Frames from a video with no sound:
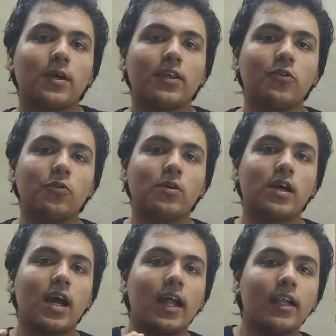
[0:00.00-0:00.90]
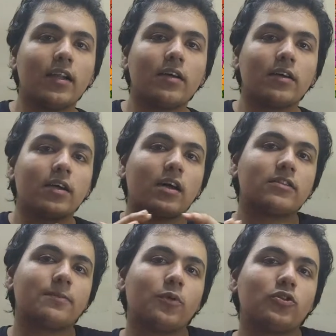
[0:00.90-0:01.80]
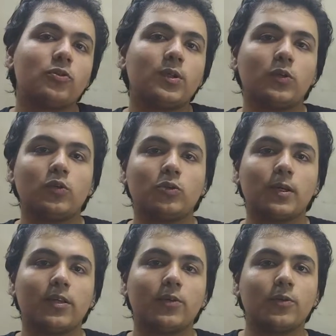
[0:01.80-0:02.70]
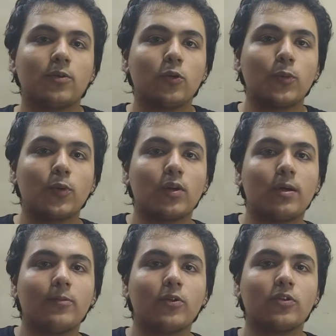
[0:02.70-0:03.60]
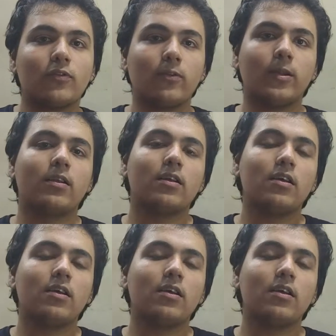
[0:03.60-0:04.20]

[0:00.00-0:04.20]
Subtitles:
by you and are supposed to be used by you to program your software.